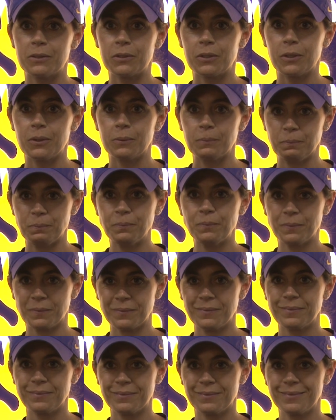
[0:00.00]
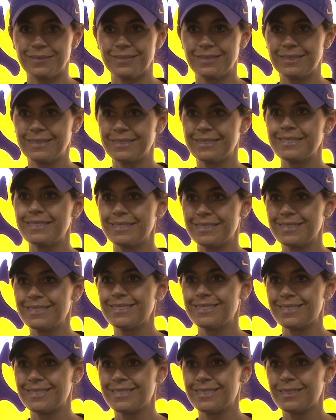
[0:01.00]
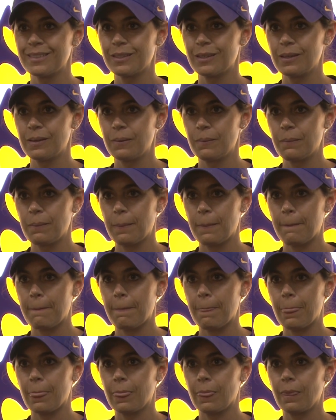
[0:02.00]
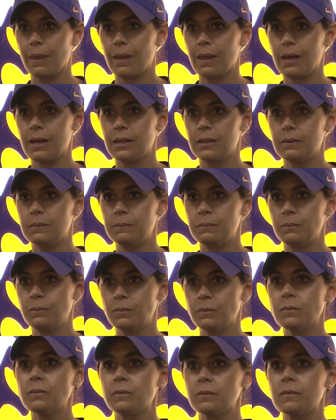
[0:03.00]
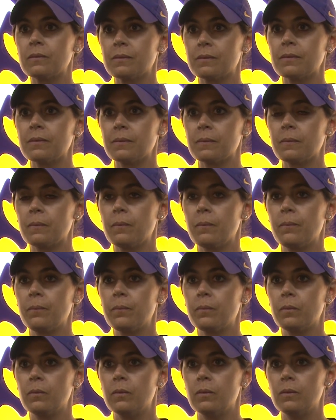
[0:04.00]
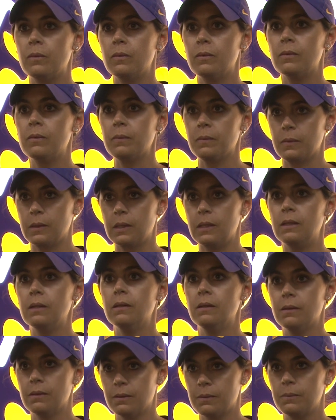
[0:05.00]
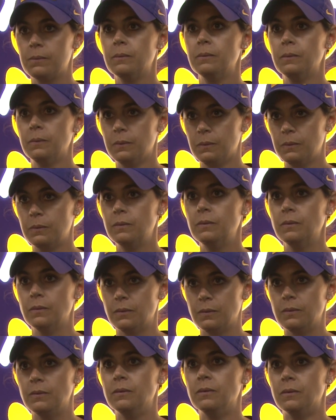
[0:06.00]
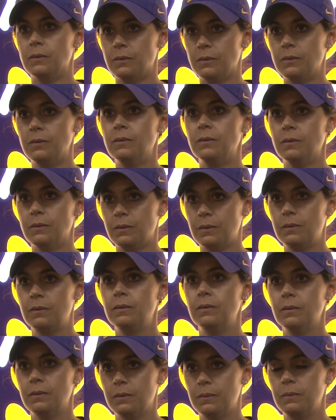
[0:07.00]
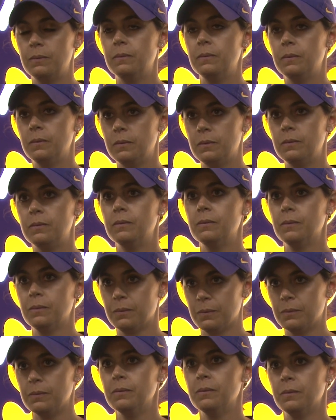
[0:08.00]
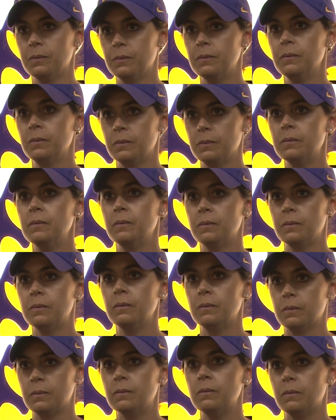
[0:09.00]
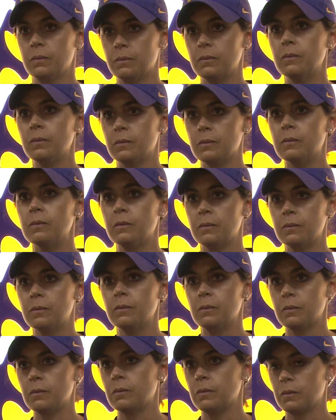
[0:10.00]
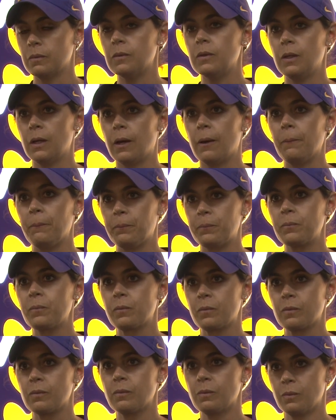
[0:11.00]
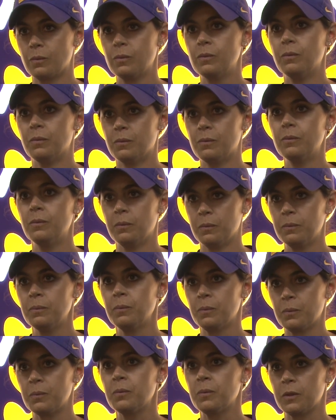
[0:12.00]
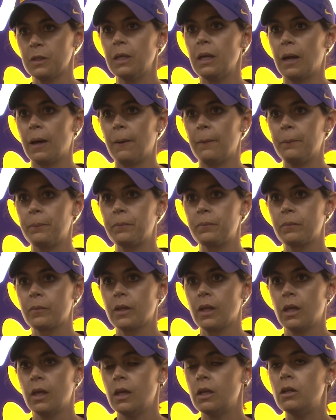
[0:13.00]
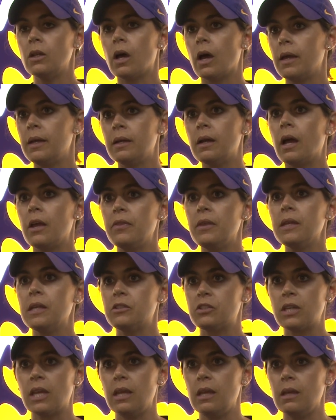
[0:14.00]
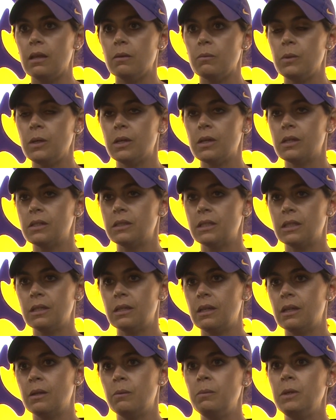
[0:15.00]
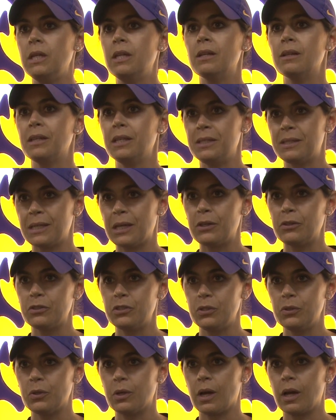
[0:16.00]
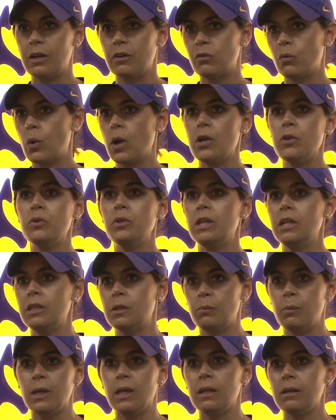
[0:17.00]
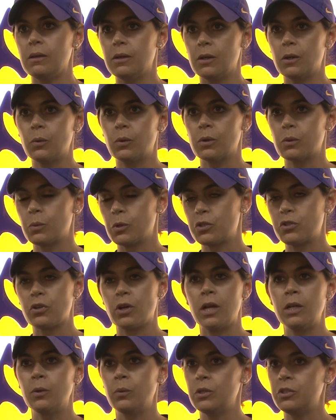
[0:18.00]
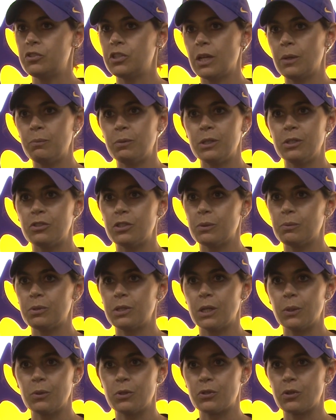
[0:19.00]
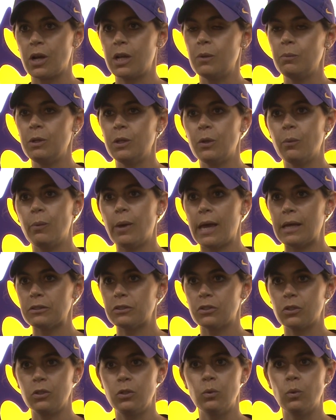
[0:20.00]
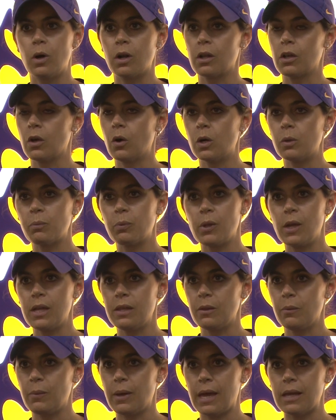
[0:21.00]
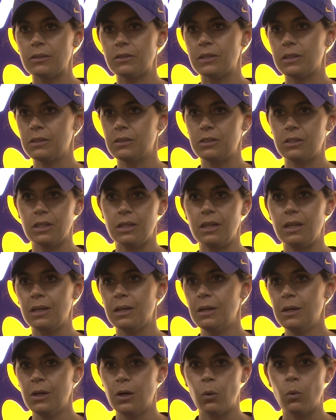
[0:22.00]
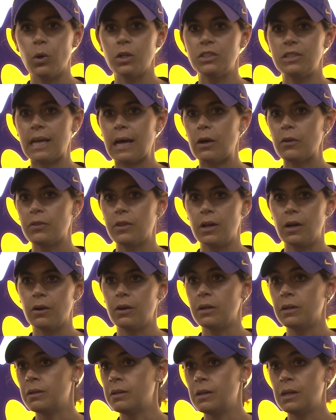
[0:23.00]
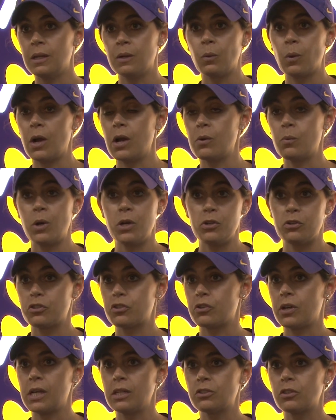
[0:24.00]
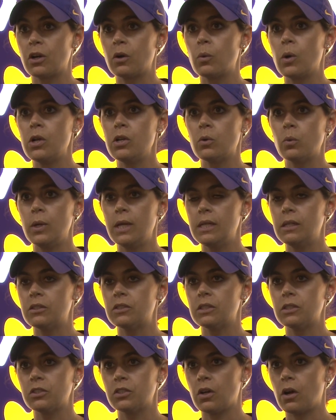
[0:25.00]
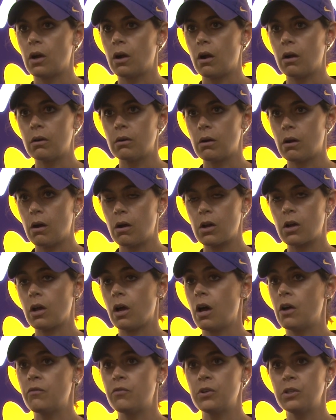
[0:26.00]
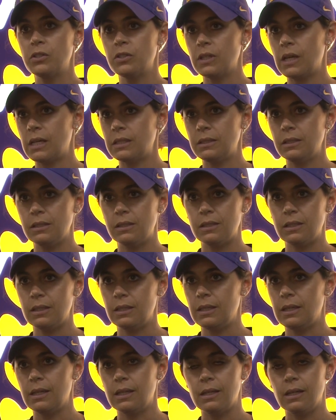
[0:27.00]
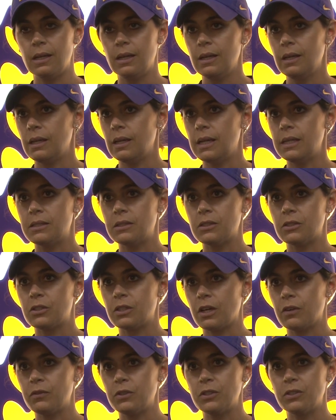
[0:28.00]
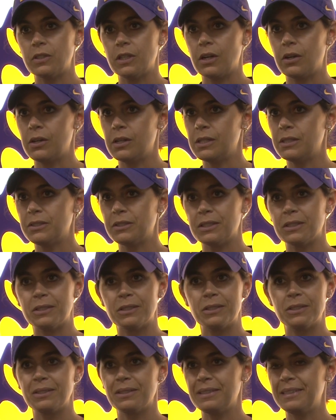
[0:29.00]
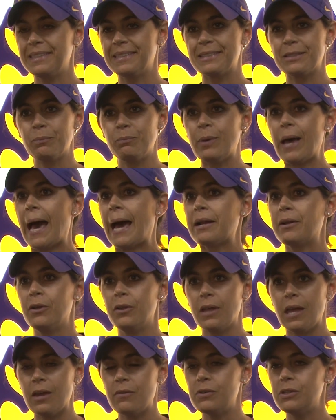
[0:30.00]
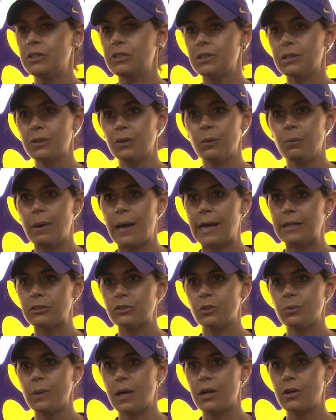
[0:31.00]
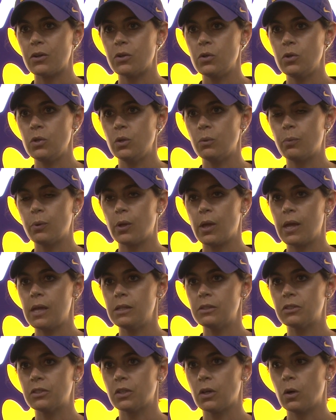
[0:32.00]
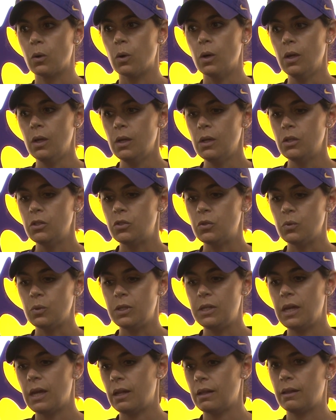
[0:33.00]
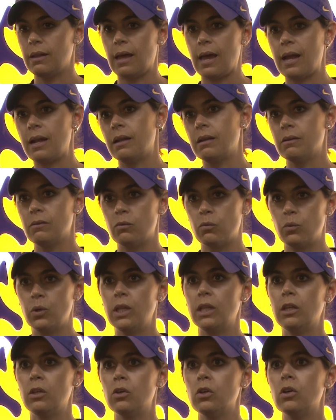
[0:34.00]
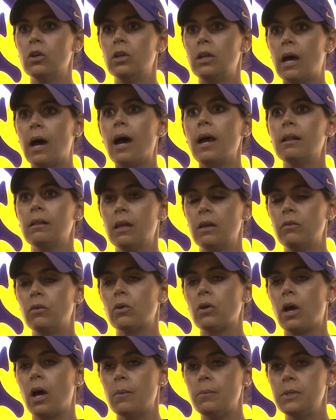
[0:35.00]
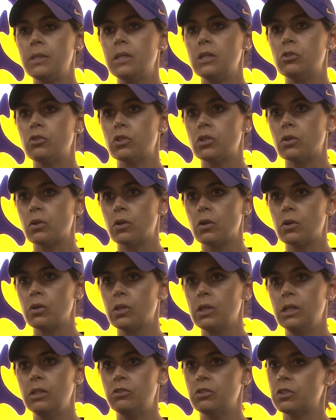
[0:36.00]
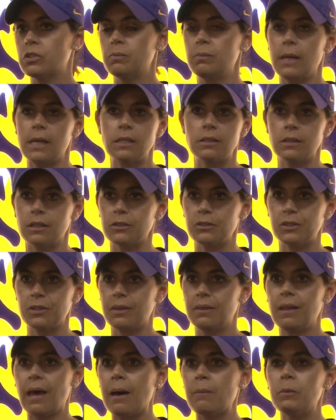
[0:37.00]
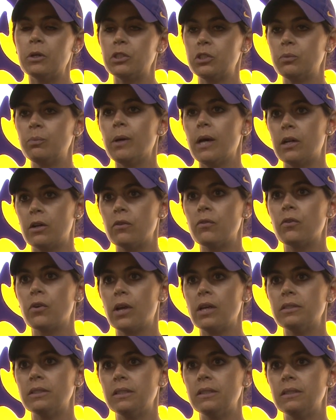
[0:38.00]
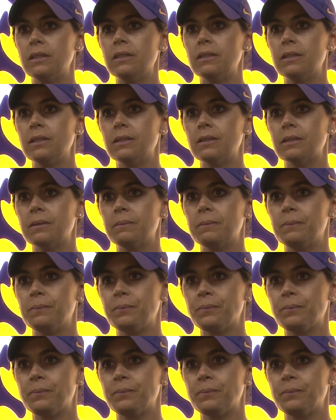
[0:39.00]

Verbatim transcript: So, Coach, how important do you think it is to be able to face, you know, some really hard competition early to really get going for that S E C season? As, as the S E C season's long, yeah, and it's a really good caliber yeah. of teams. No, I, I think it's key because it, it immediately tells you kind of where you need to be. You know, we're, we're trying to win championships here. We're trying to be the best. So you want to go and play the best and see what's out there and, and where, where your strengths are, where your weaknesses are. Our, our conference, the S E C, it, it's the toughest there is. It's, it's a battle every single match, no matter who you play. So to get that really good high-level competition early just makes us that much better for S E C season.